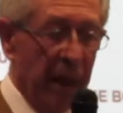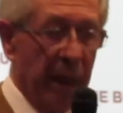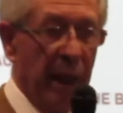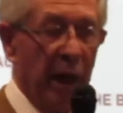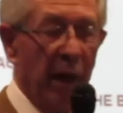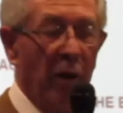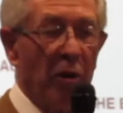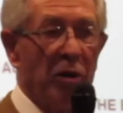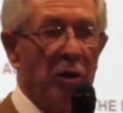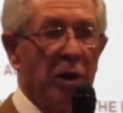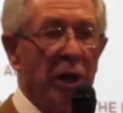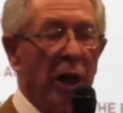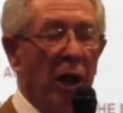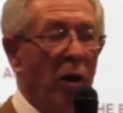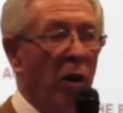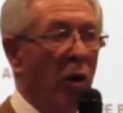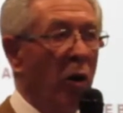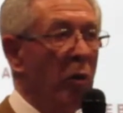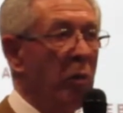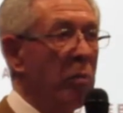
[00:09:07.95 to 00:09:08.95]
They lost their
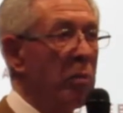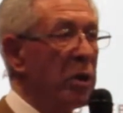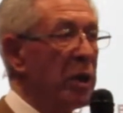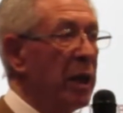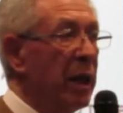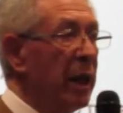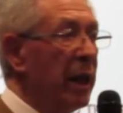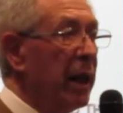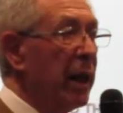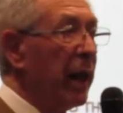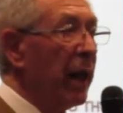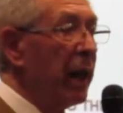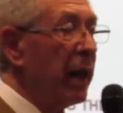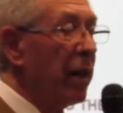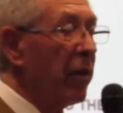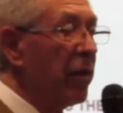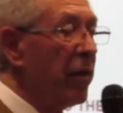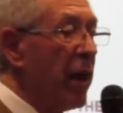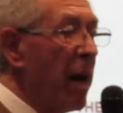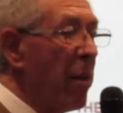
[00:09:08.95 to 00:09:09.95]
homes and
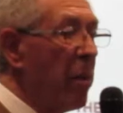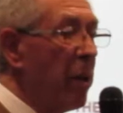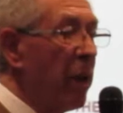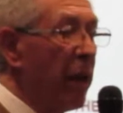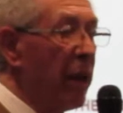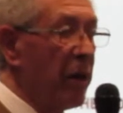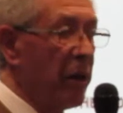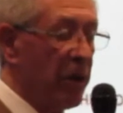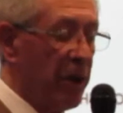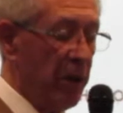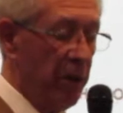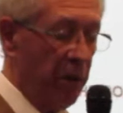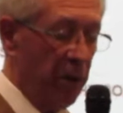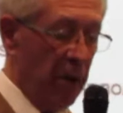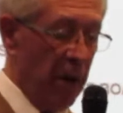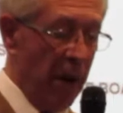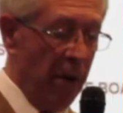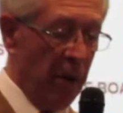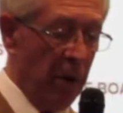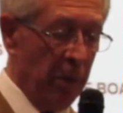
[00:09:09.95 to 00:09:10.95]
their families
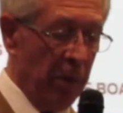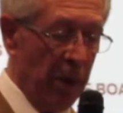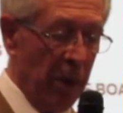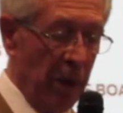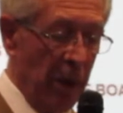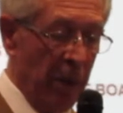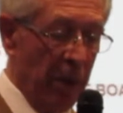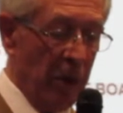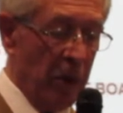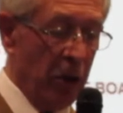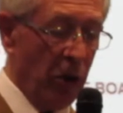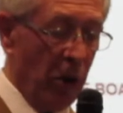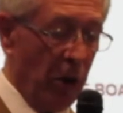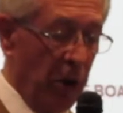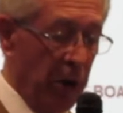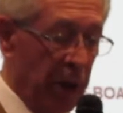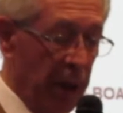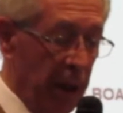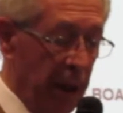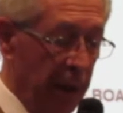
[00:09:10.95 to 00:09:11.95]
forever, the
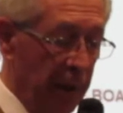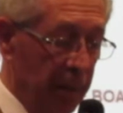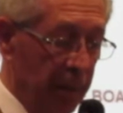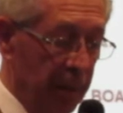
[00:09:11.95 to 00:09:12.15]
majority.